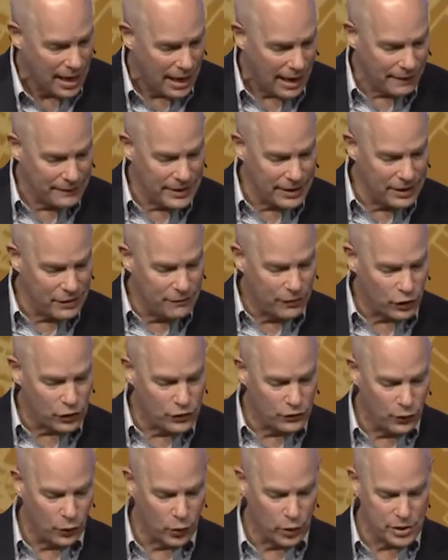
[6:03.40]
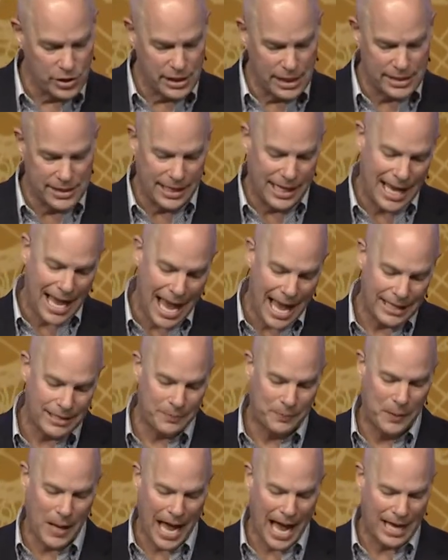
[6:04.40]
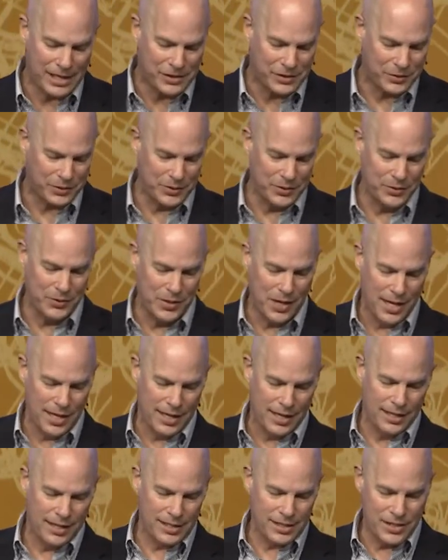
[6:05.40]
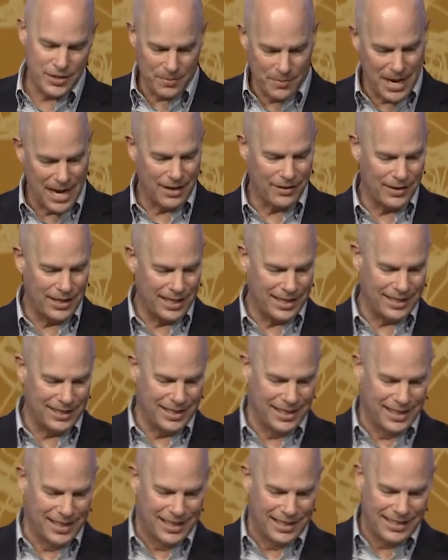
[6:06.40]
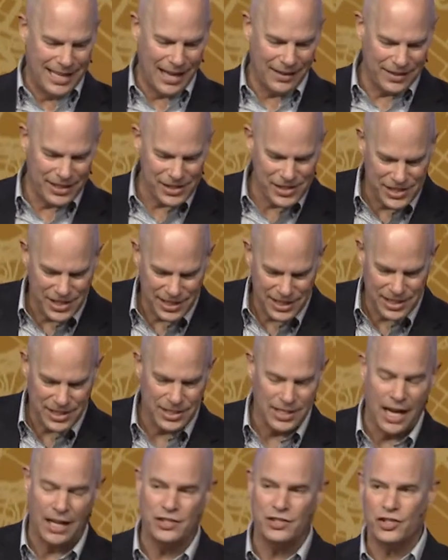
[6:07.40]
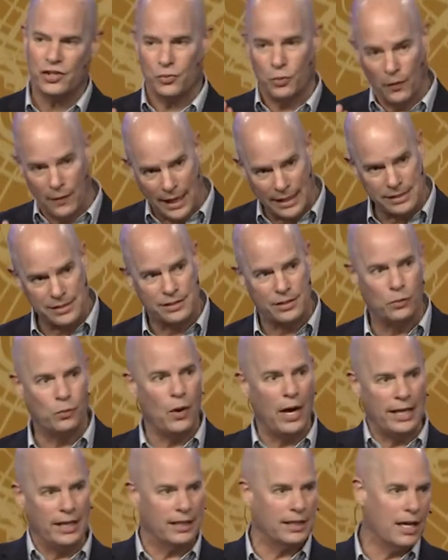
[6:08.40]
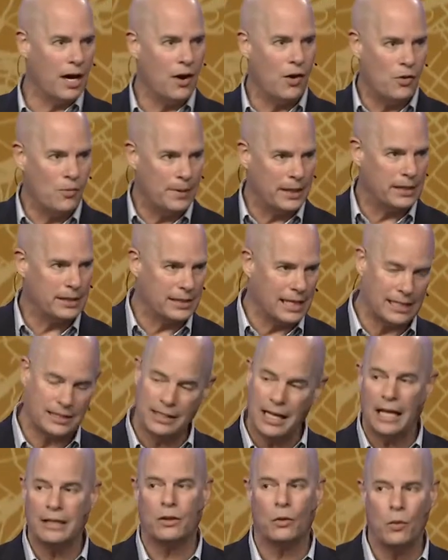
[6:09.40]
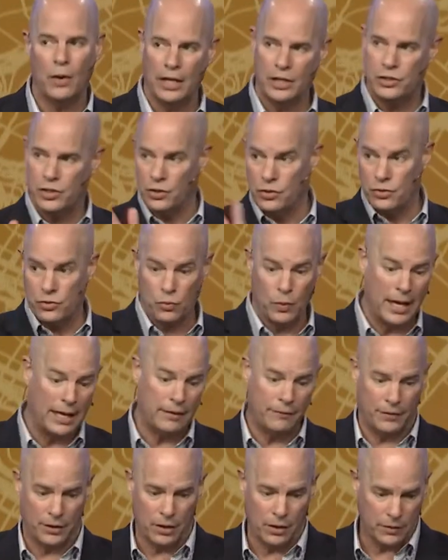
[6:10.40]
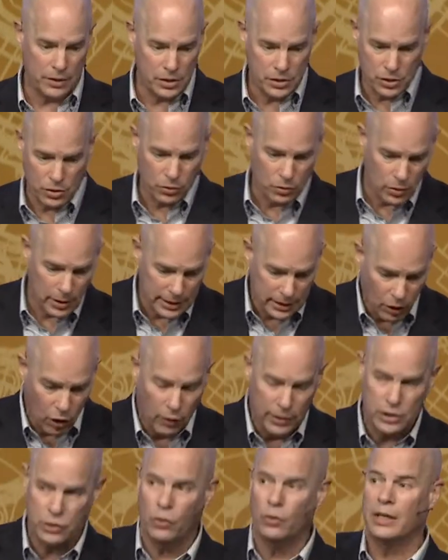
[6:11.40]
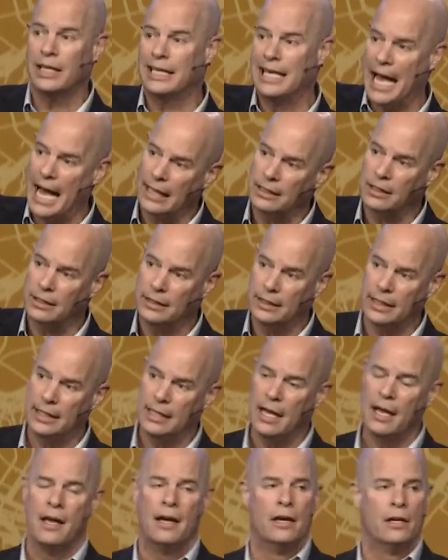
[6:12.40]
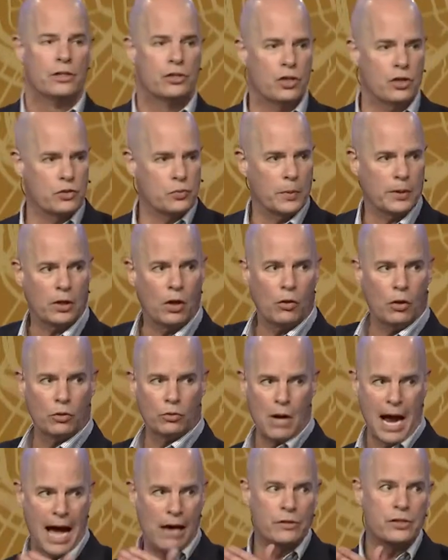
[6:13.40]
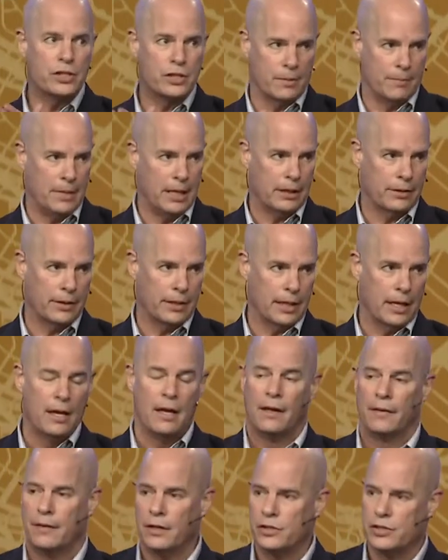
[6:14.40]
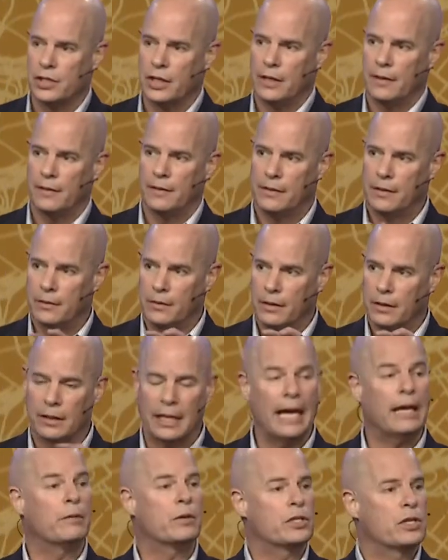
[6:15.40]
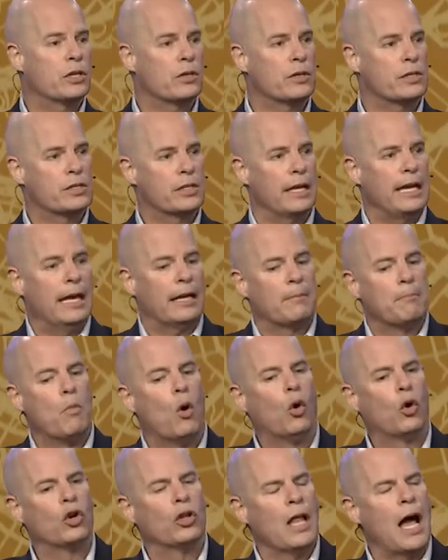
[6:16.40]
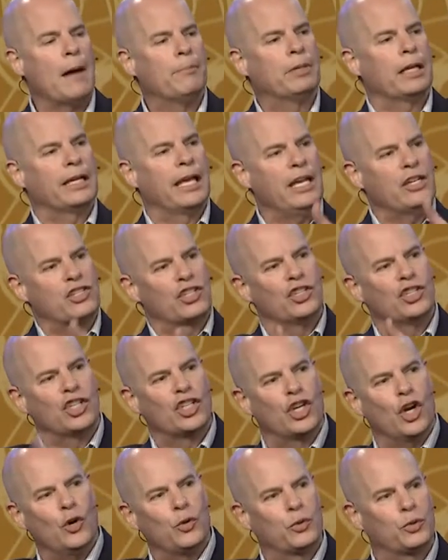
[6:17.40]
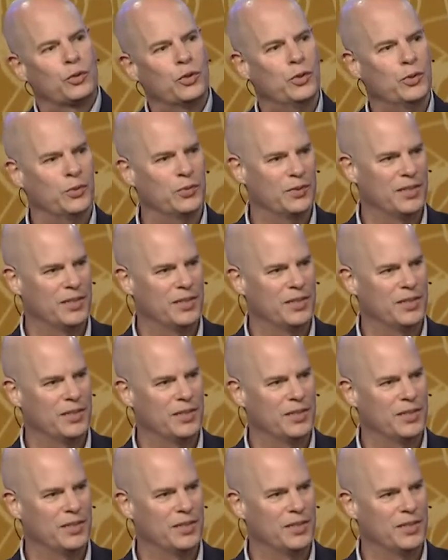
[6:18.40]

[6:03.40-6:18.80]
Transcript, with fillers: And then in verse four it says, and he had to pass through Samaria. Now, this, this is not just, well, that's the way to go, because that's not the way Jews went, if you know this story at all. He's going to Galilee. Jews would go around Samaria. There's a, the, the language here is he had a moral obligation to go through.